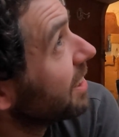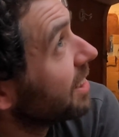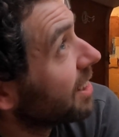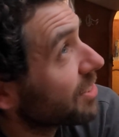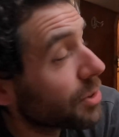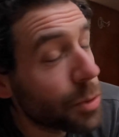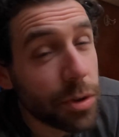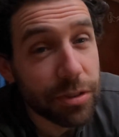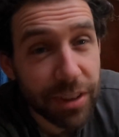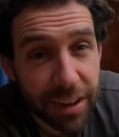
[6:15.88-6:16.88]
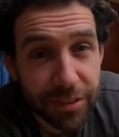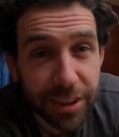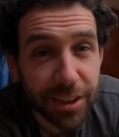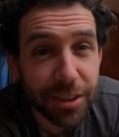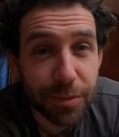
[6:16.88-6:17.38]
and after all the
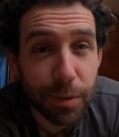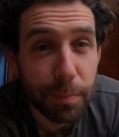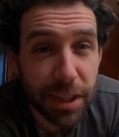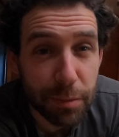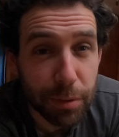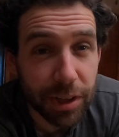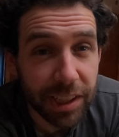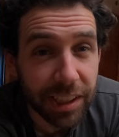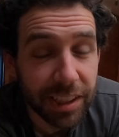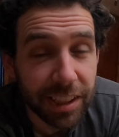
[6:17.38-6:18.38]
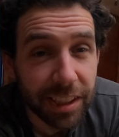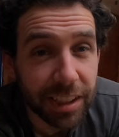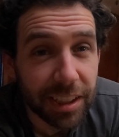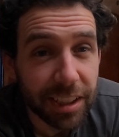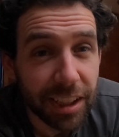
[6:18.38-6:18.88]
faffing we bit the bullet
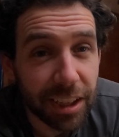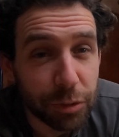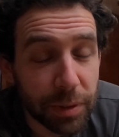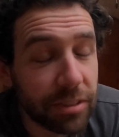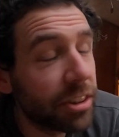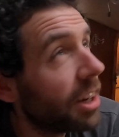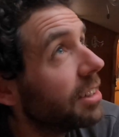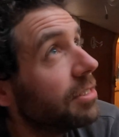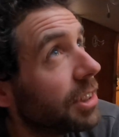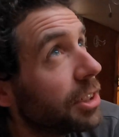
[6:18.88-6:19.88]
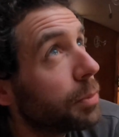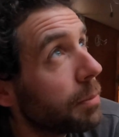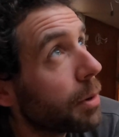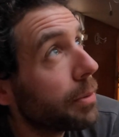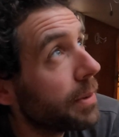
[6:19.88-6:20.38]
and spent right, we're going to
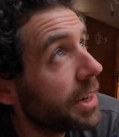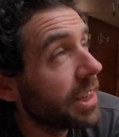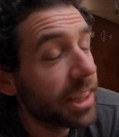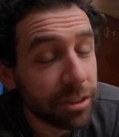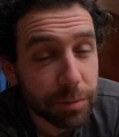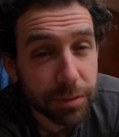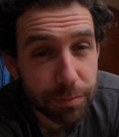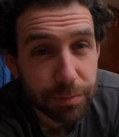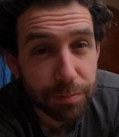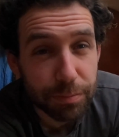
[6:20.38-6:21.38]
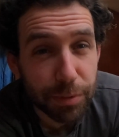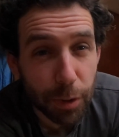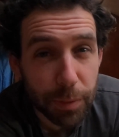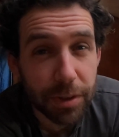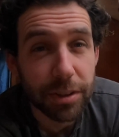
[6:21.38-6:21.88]
spend proper money, get some
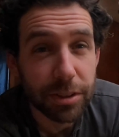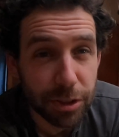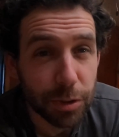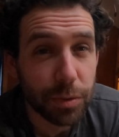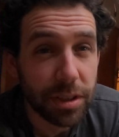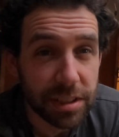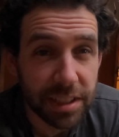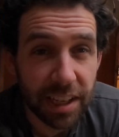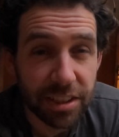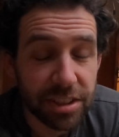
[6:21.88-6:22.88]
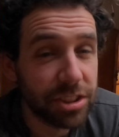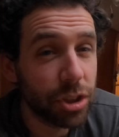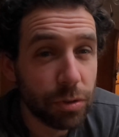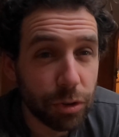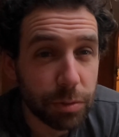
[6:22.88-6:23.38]
proper new decent hatches,
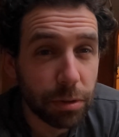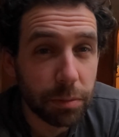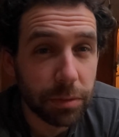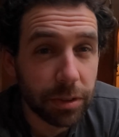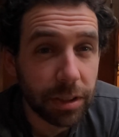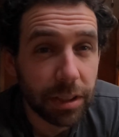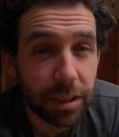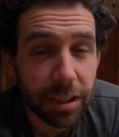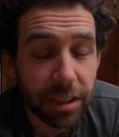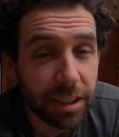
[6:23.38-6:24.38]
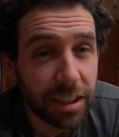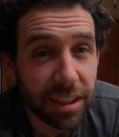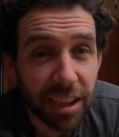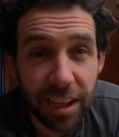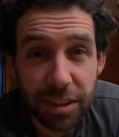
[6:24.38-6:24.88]
solve all these problems,
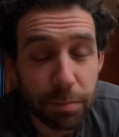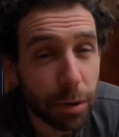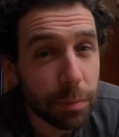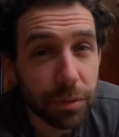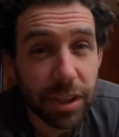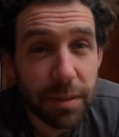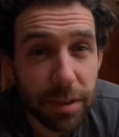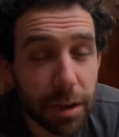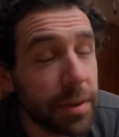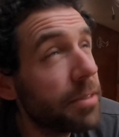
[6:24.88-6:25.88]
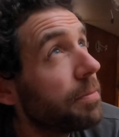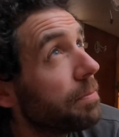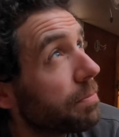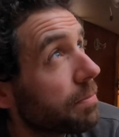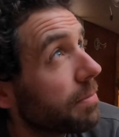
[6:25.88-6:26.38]
and the problems keep coming.
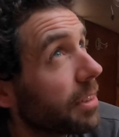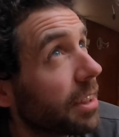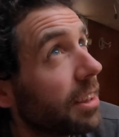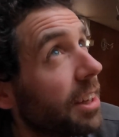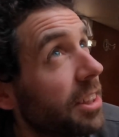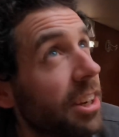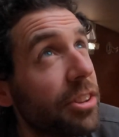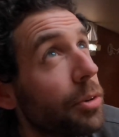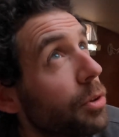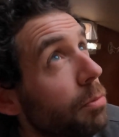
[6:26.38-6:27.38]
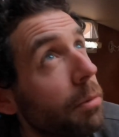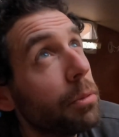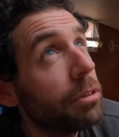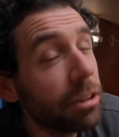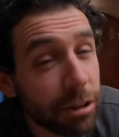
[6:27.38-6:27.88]
And then I thought, well, the
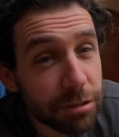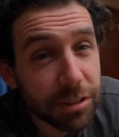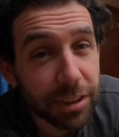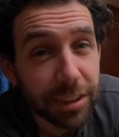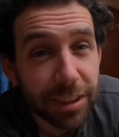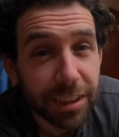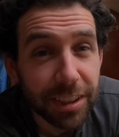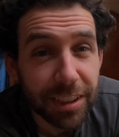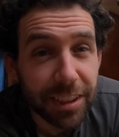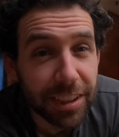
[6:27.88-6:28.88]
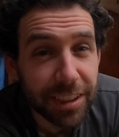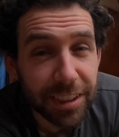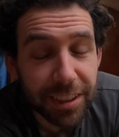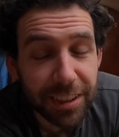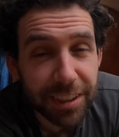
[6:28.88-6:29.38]
problems were solved,
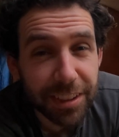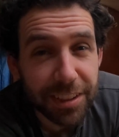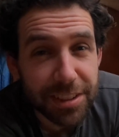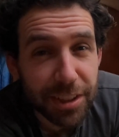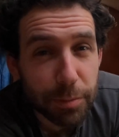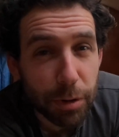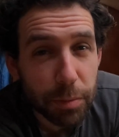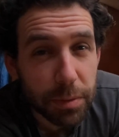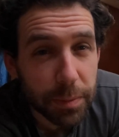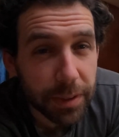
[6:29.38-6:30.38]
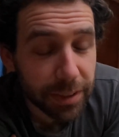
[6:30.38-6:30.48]
and there's another problem.